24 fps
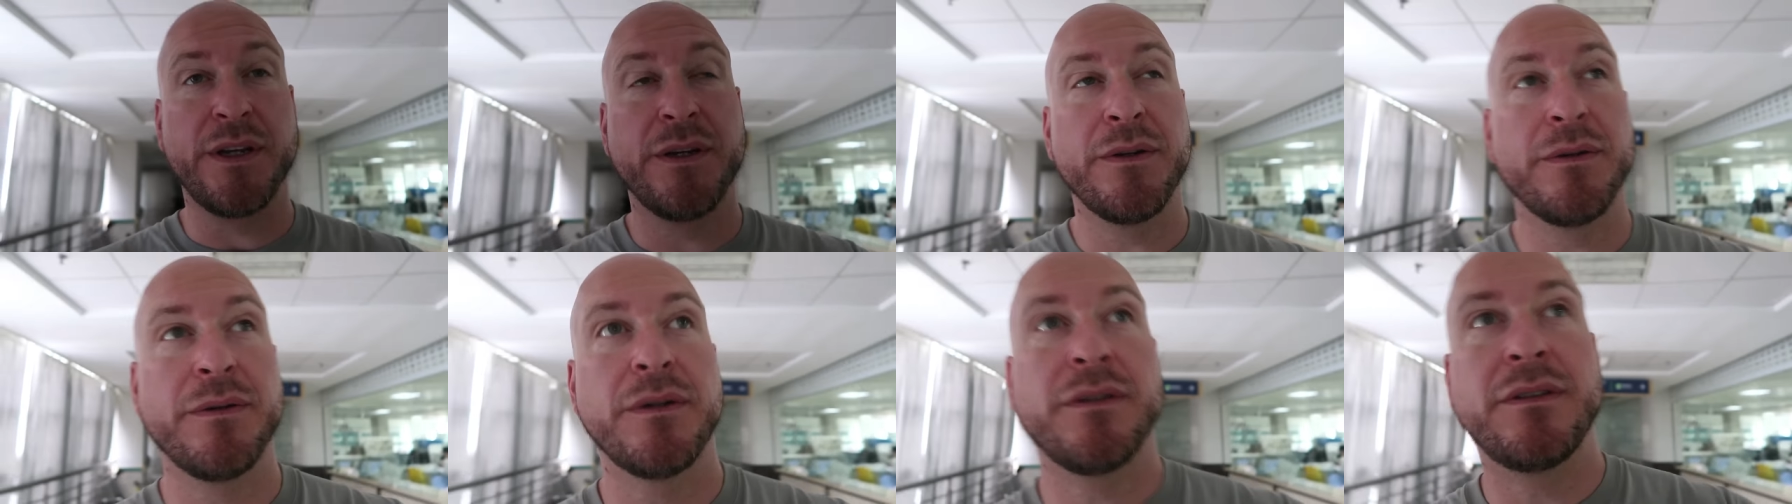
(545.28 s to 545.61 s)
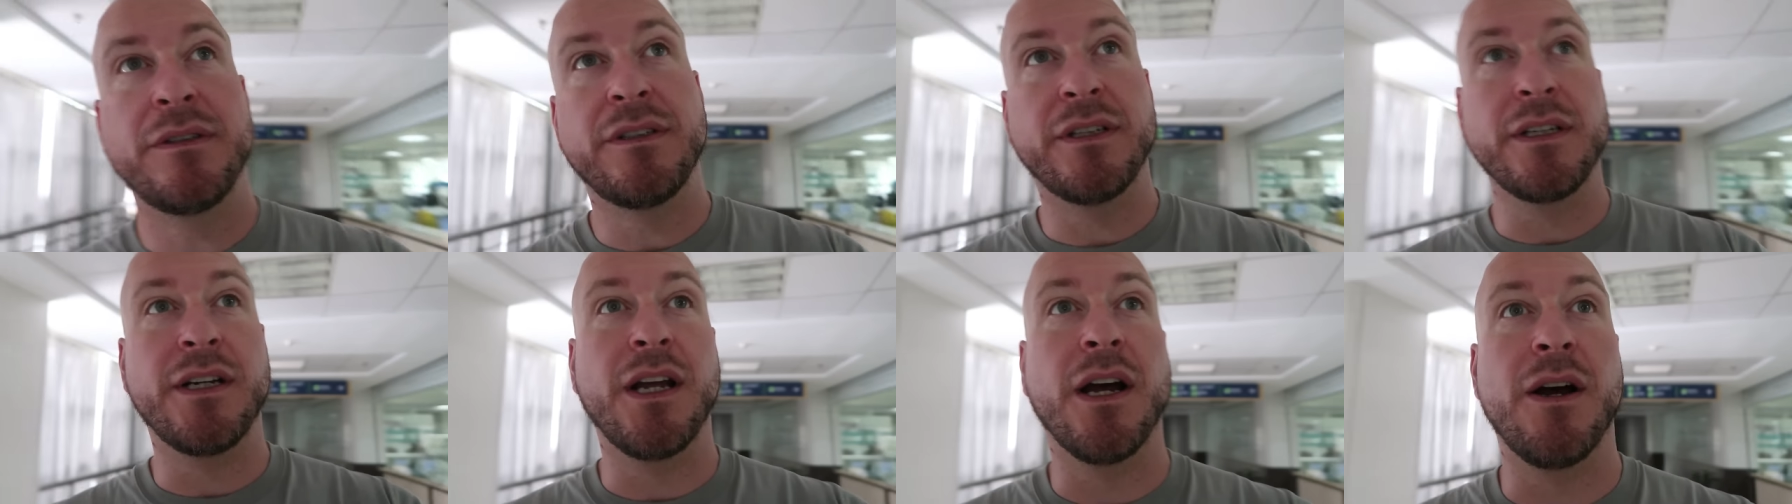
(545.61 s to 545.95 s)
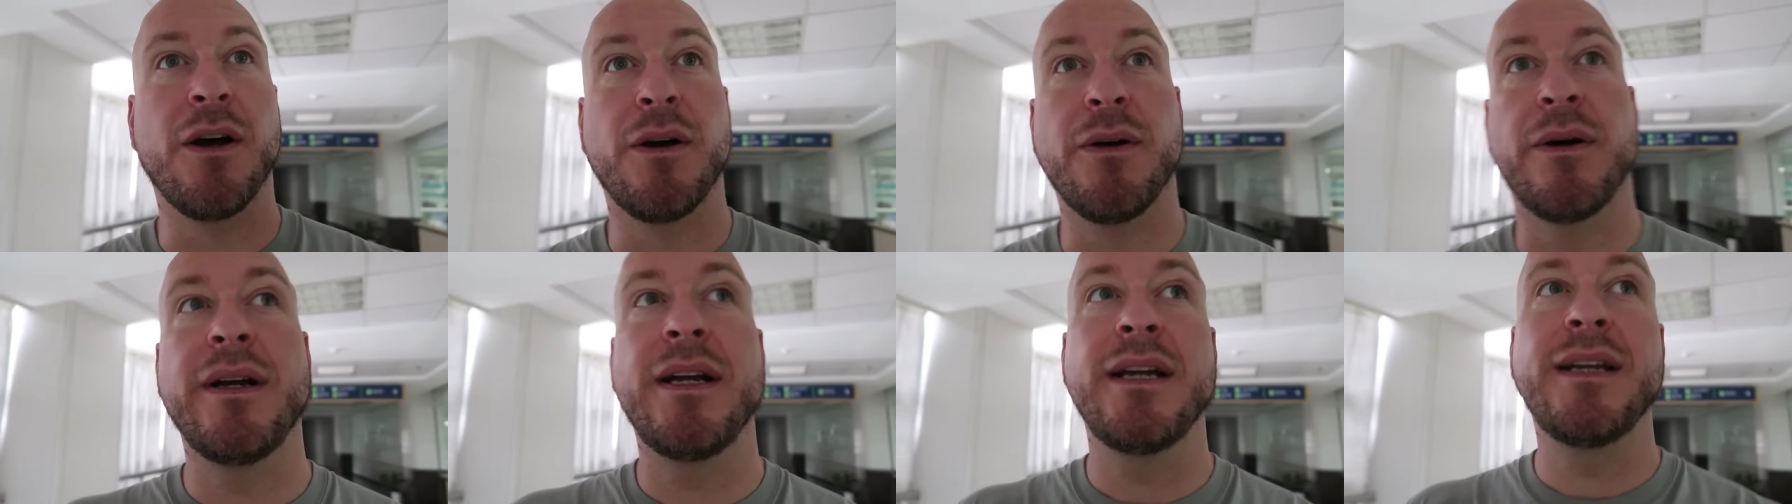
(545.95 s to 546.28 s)
you to
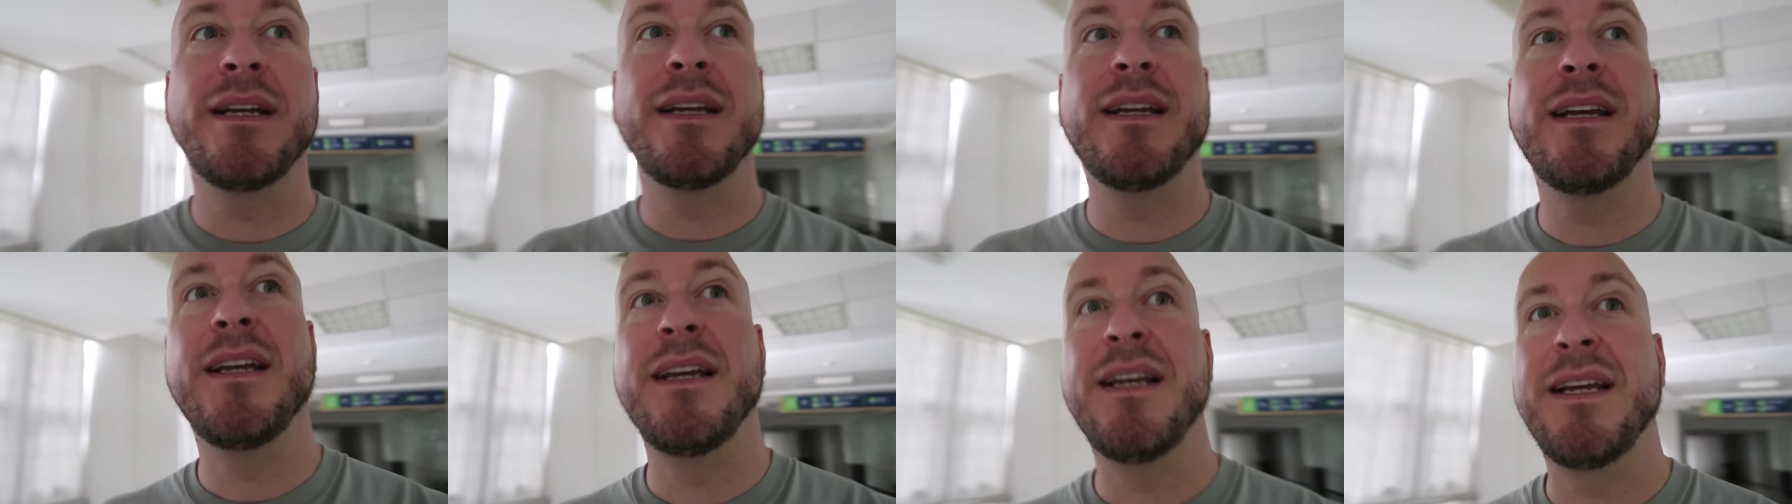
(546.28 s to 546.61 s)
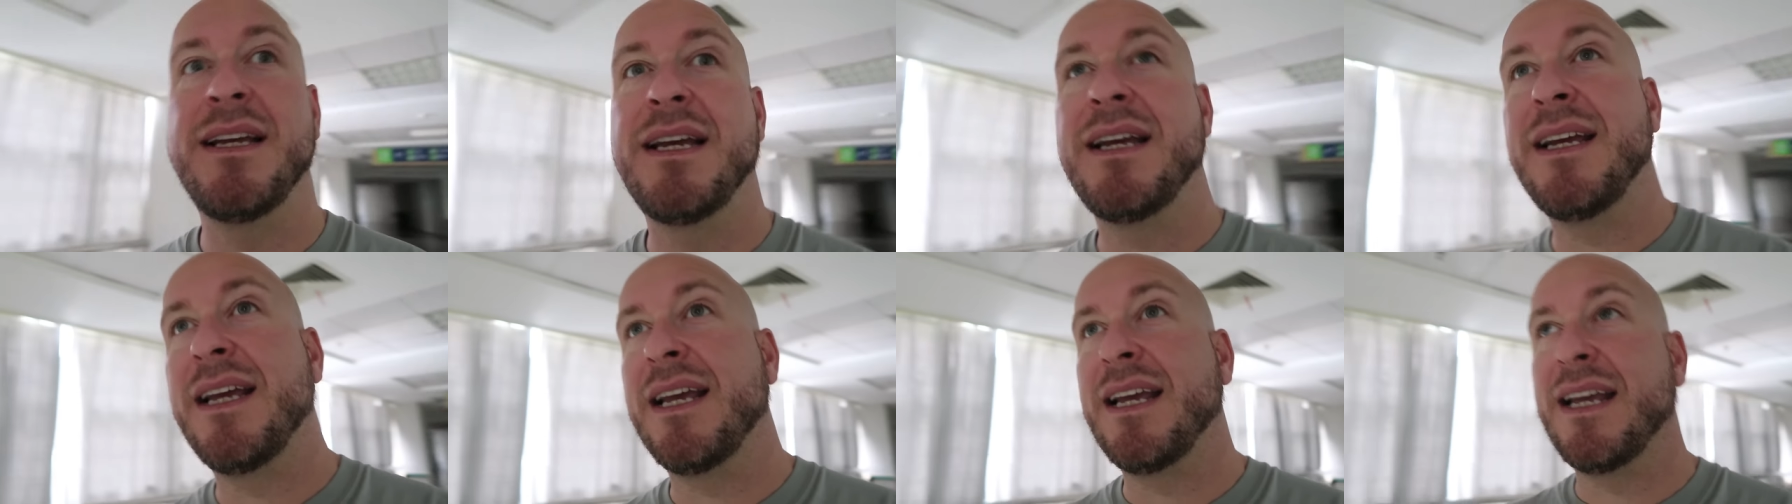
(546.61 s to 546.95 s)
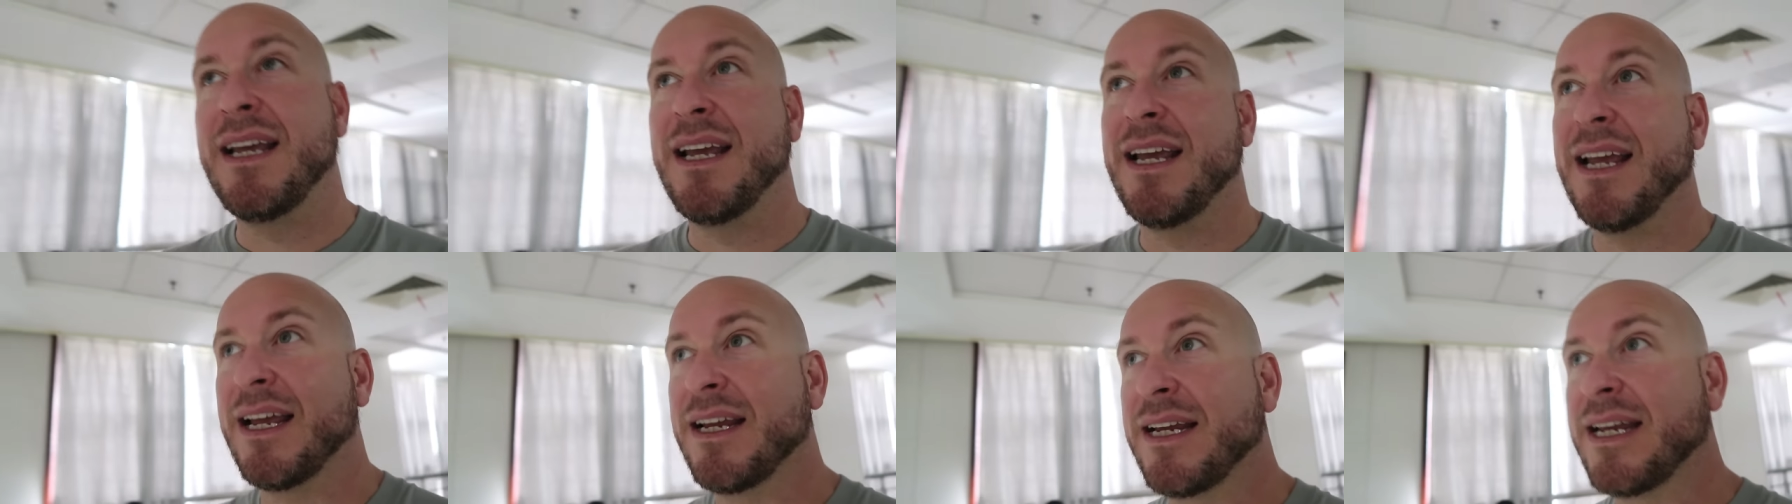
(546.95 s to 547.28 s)
go
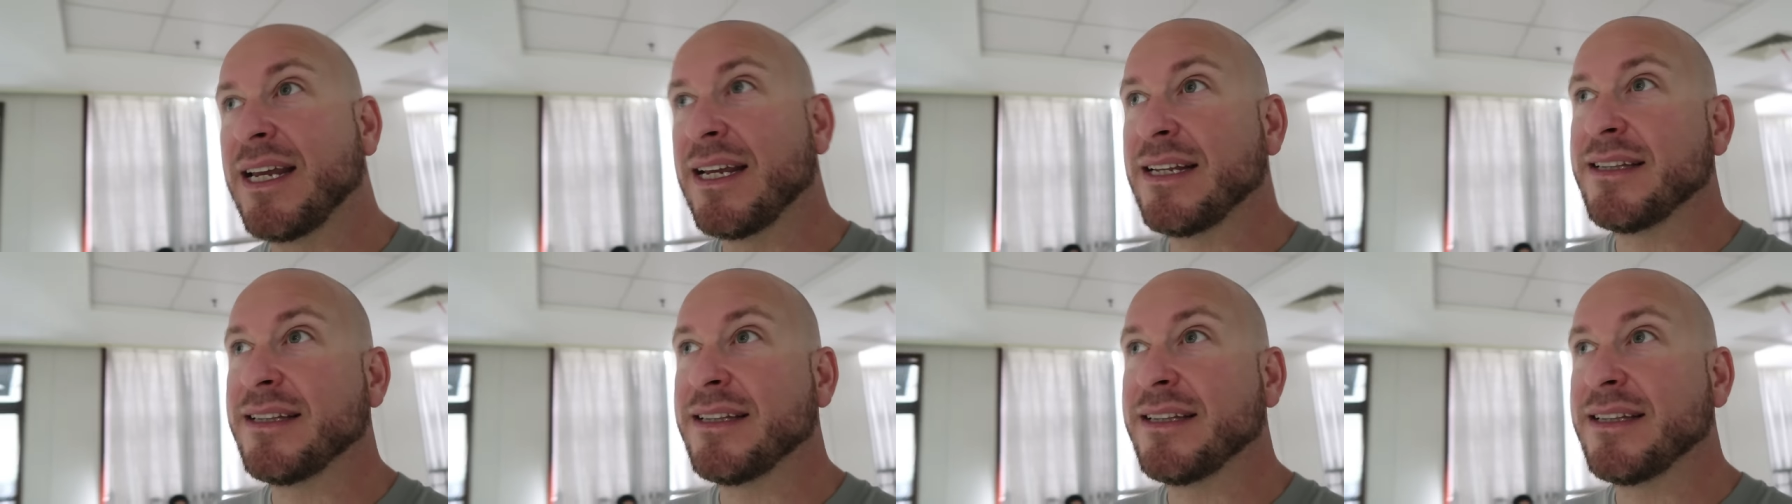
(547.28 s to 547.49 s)
and